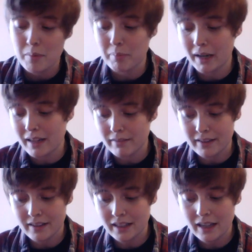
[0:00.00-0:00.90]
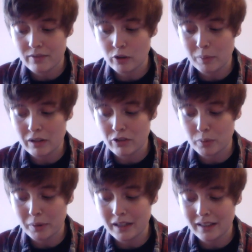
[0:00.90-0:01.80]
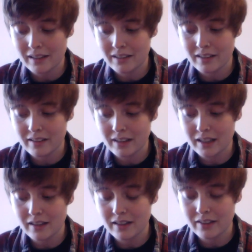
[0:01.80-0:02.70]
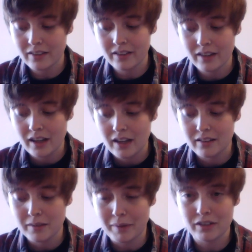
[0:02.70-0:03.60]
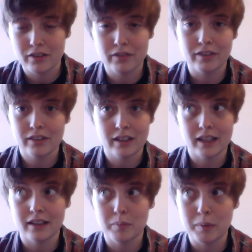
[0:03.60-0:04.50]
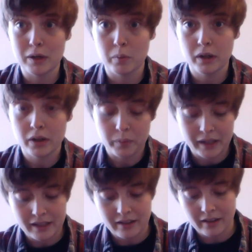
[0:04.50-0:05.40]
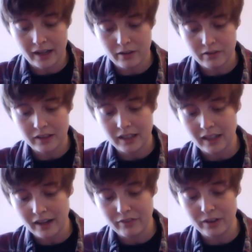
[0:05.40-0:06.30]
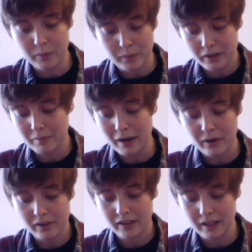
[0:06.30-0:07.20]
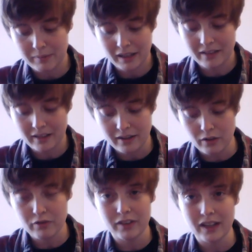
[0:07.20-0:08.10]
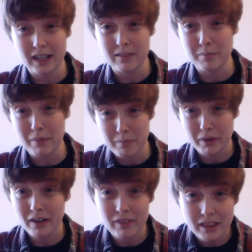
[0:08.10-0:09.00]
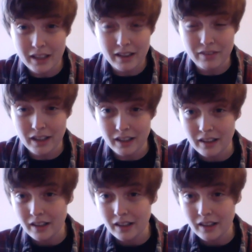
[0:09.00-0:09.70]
But recently I've just been super inconsistent. This semester feels like it's been a whirlwind. I feel weird about it because I don't feel like I remember everything of it.